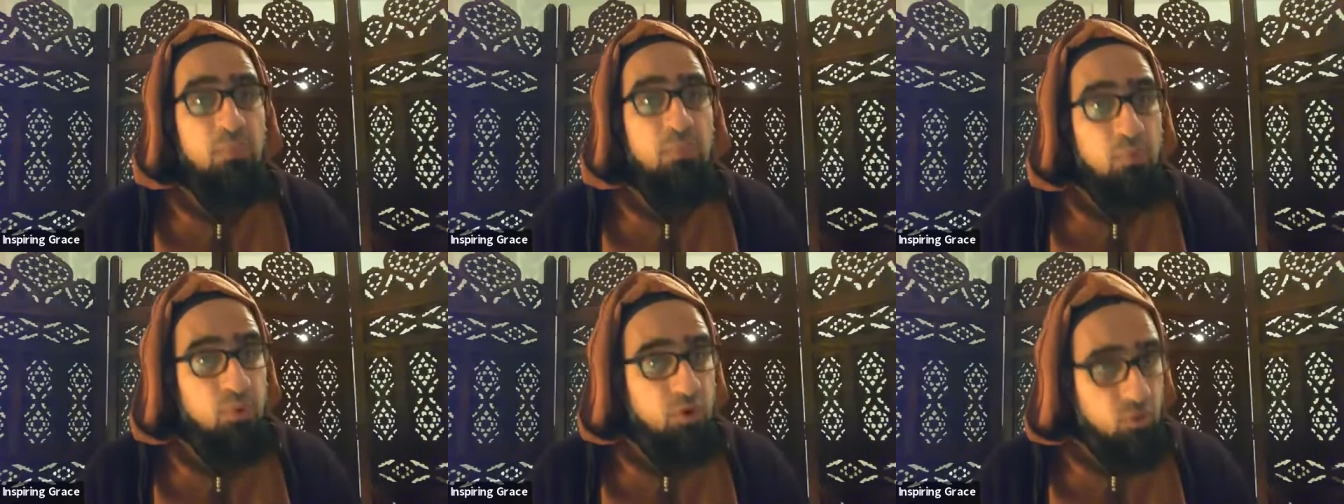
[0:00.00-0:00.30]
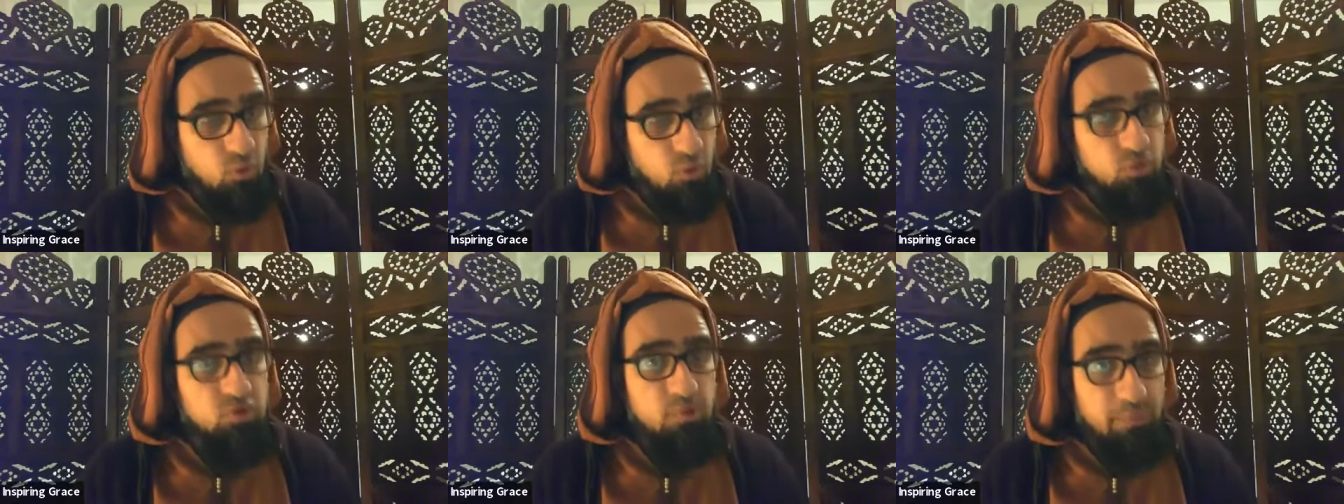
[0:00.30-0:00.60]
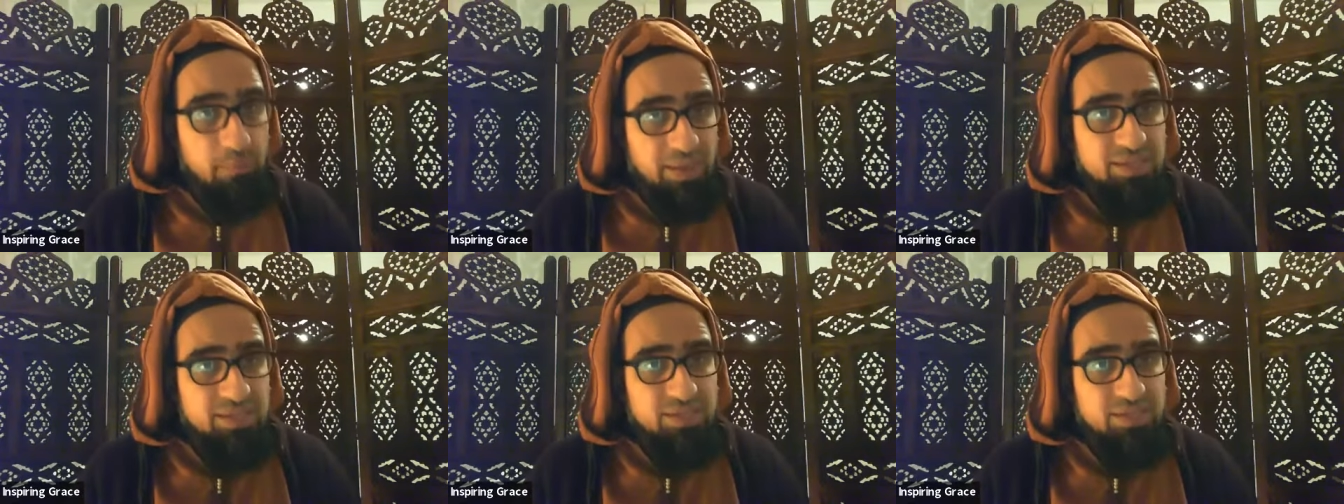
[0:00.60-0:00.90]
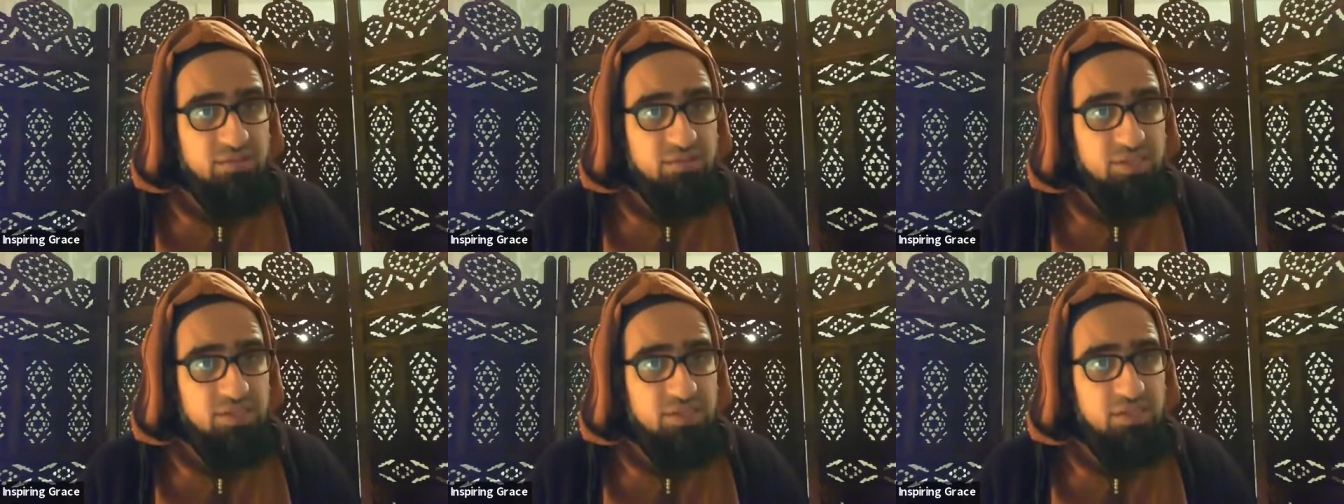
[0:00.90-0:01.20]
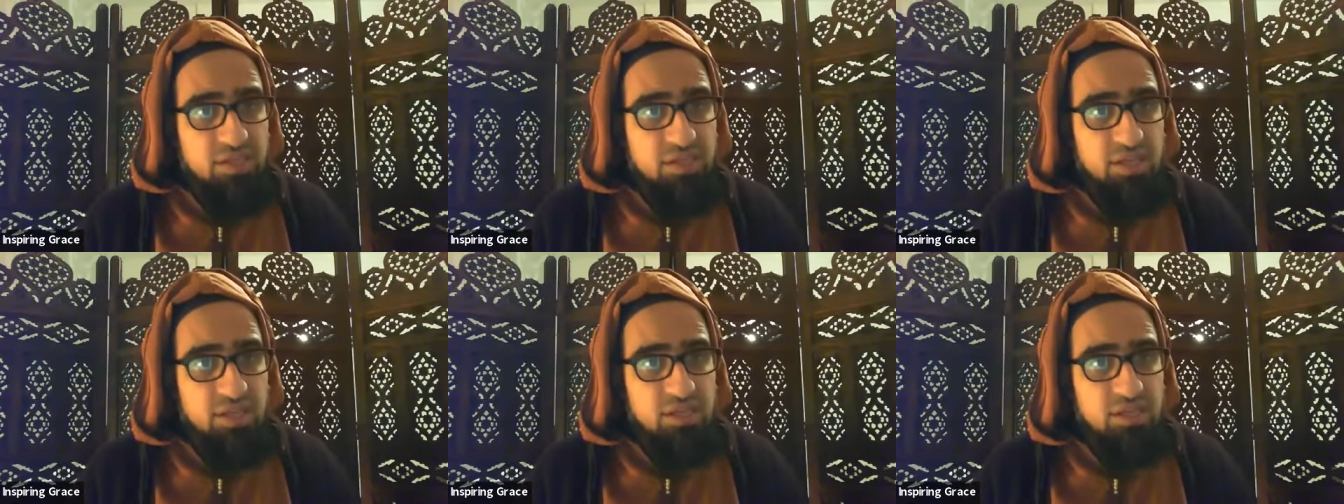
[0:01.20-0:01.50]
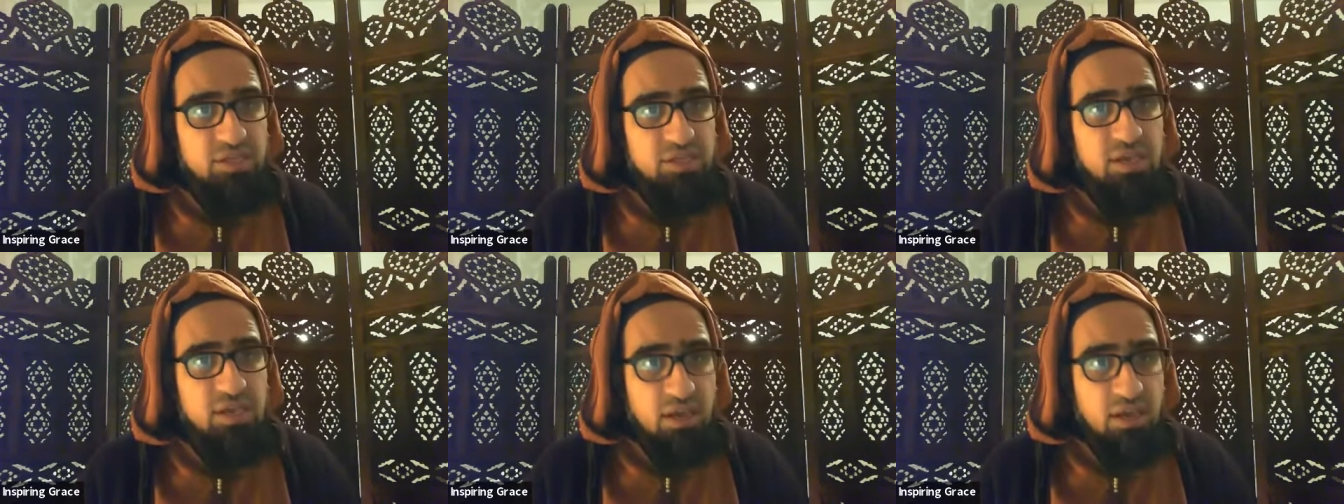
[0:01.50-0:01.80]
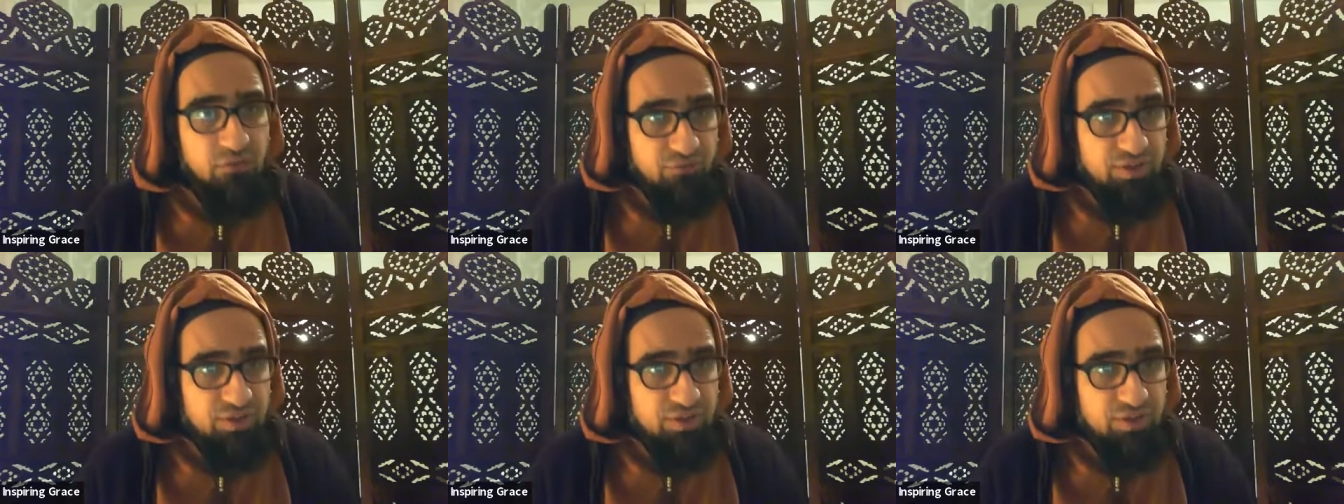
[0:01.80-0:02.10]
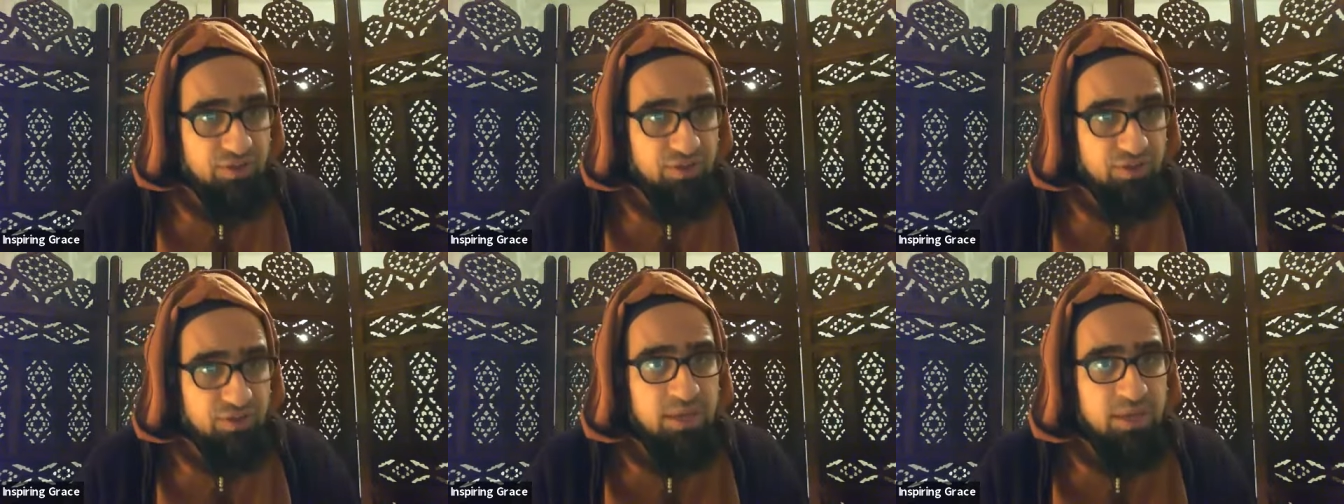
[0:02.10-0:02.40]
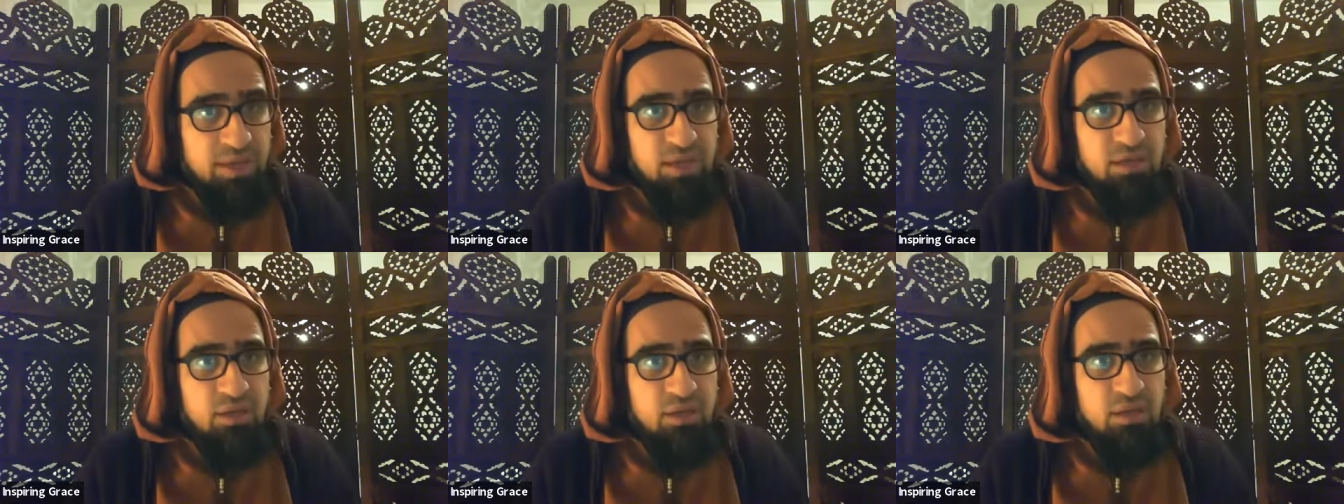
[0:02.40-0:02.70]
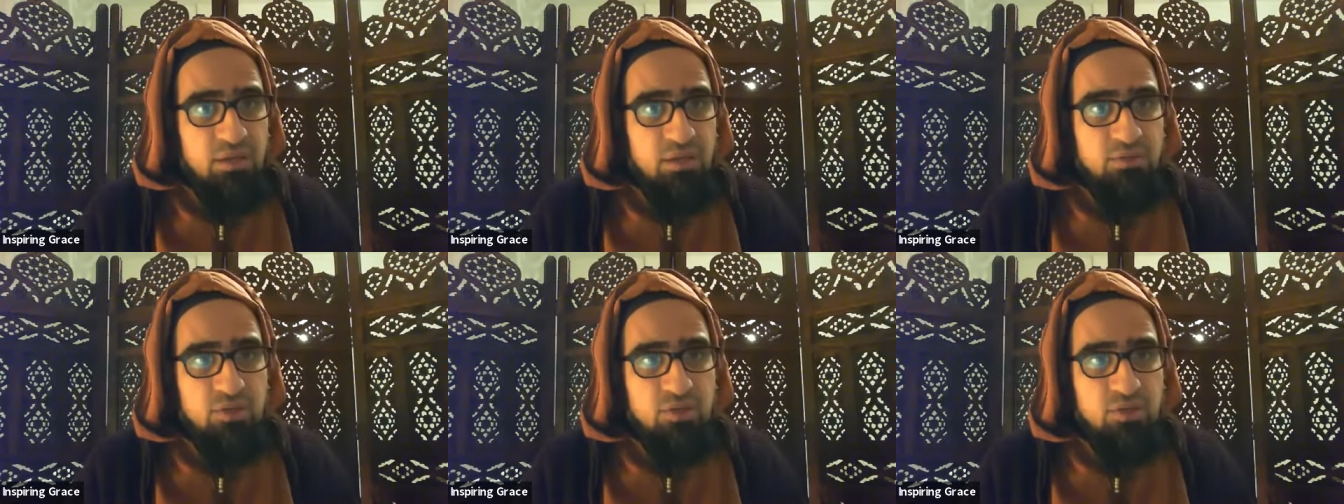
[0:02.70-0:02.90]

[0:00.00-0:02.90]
But we can also mention these things, that Fath Makkah,